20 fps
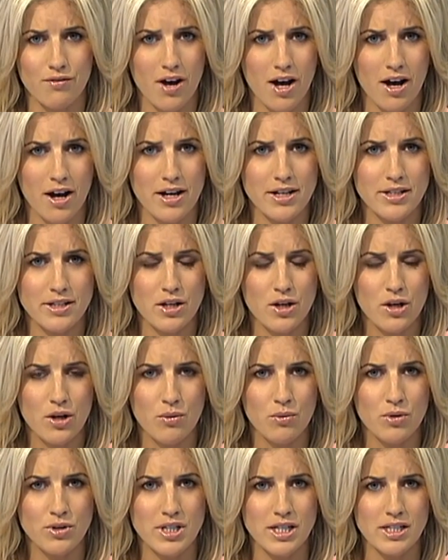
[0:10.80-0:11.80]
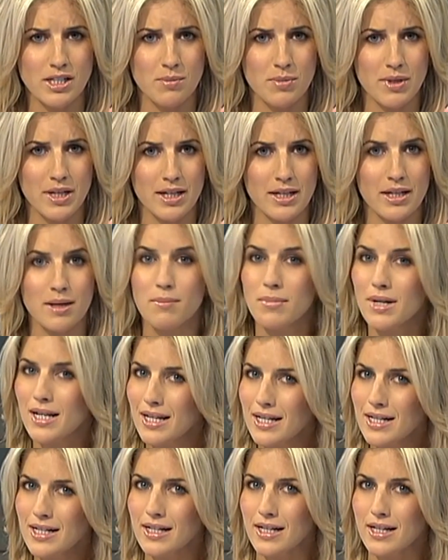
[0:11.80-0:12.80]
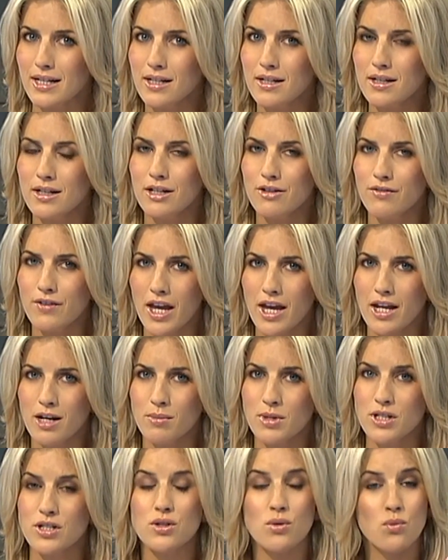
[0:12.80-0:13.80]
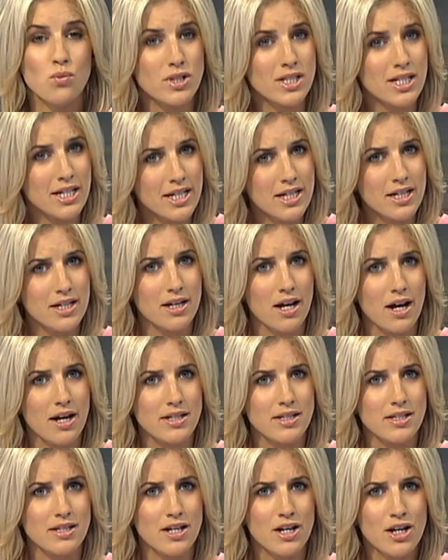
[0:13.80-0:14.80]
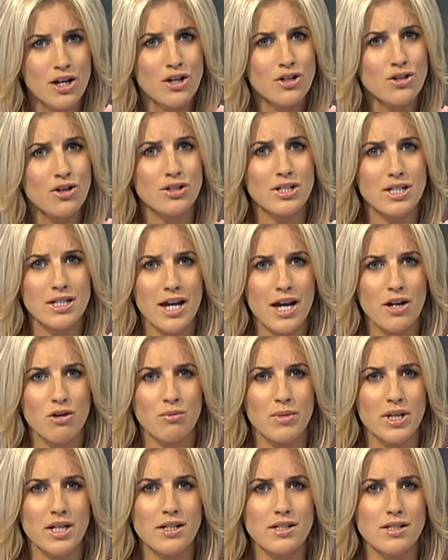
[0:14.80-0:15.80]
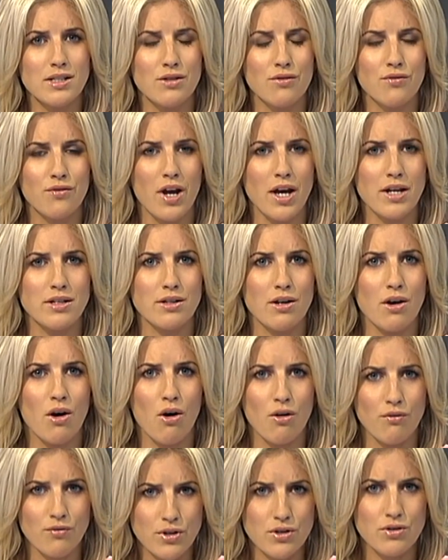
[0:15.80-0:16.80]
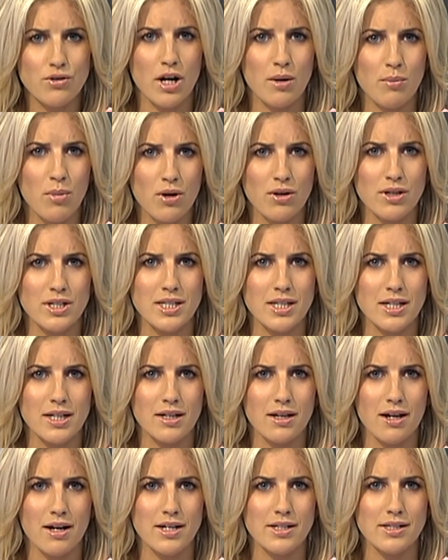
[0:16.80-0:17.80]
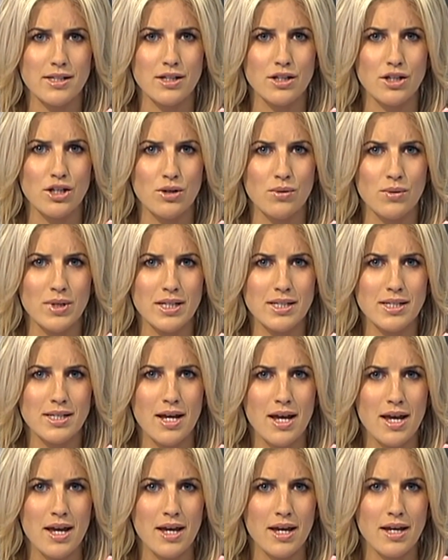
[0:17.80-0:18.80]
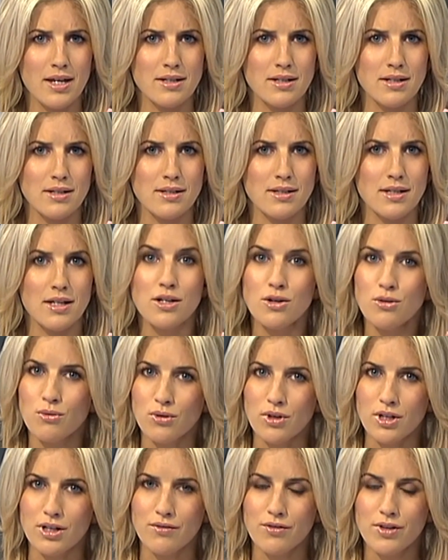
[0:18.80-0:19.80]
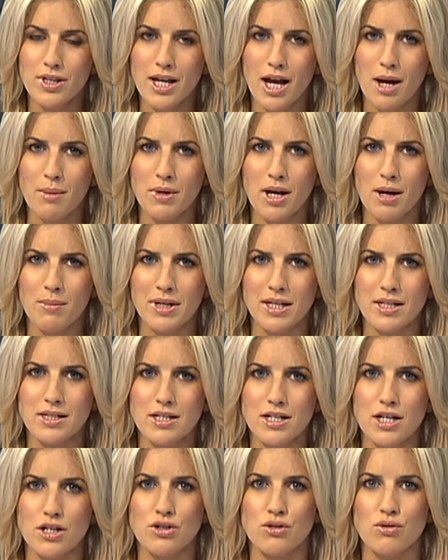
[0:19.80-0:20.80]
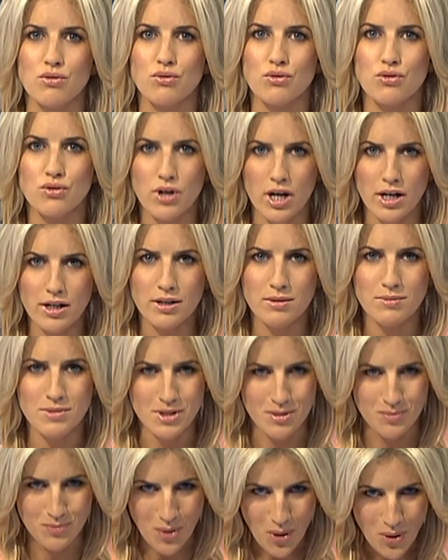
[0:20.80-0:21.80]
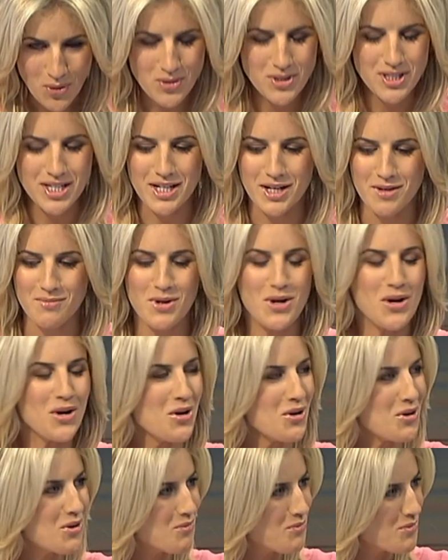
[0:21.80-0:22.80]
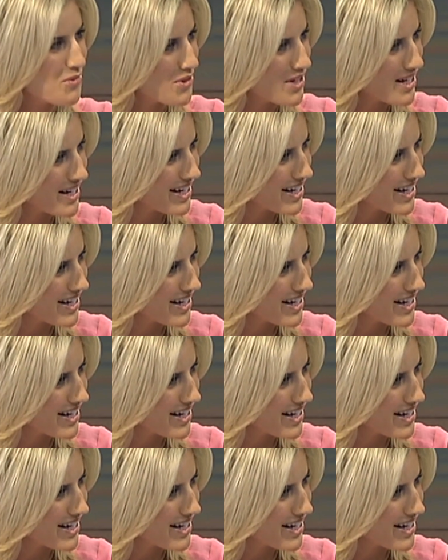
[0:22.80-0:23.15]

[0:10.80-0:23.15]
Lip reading: highs would disappear completely if cannabis was legalised. Dr. Nadelmann is the founder of the Drug Policy Alliance in the US and is in Auckland for the upcoming International Drug Symposium. Good morning,